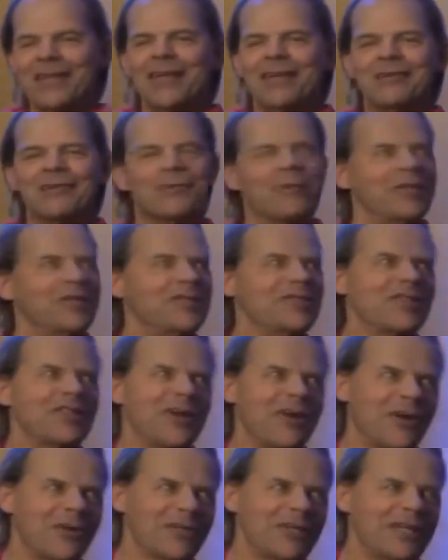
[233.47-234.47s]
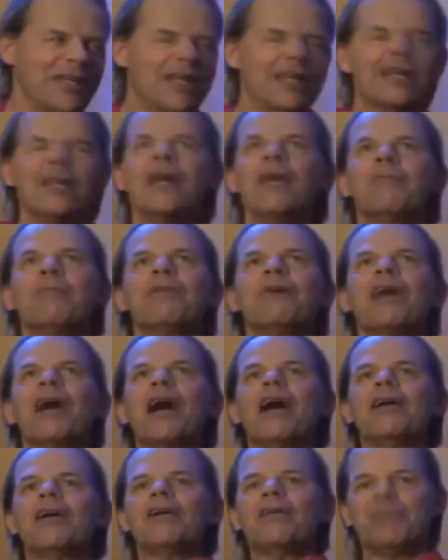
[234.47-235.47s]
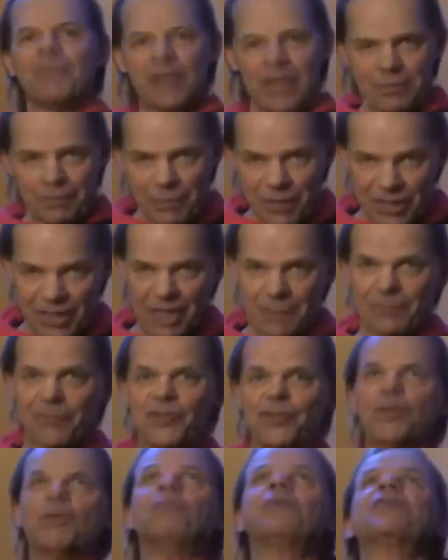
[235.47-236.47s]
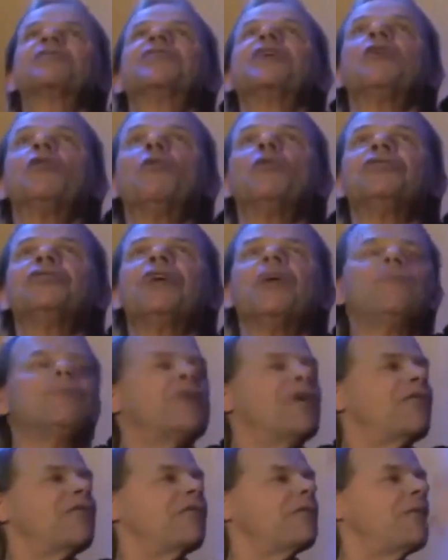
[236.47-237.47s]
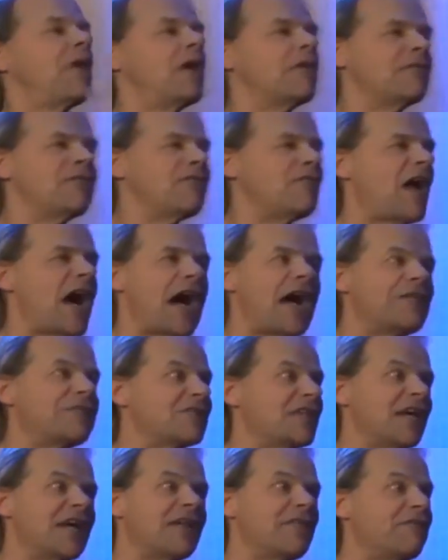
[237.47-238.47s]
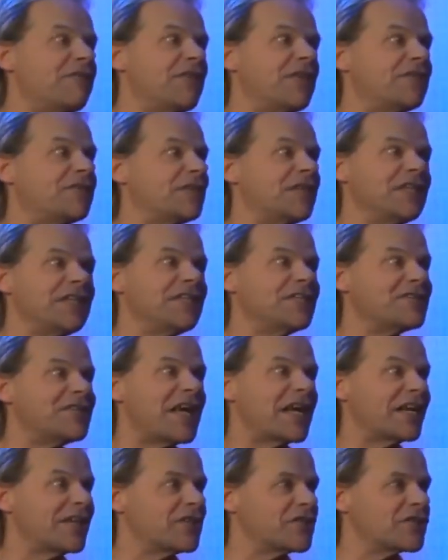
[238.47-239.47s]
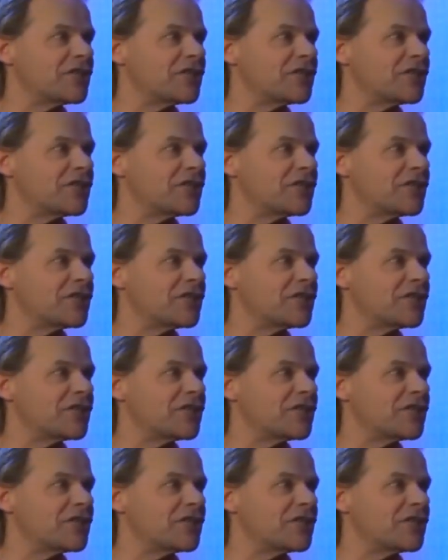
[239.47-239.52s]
It's great to see Harley again. But they pick you up in a suplex, they hold you up there for about 5, 10, 15 seconds.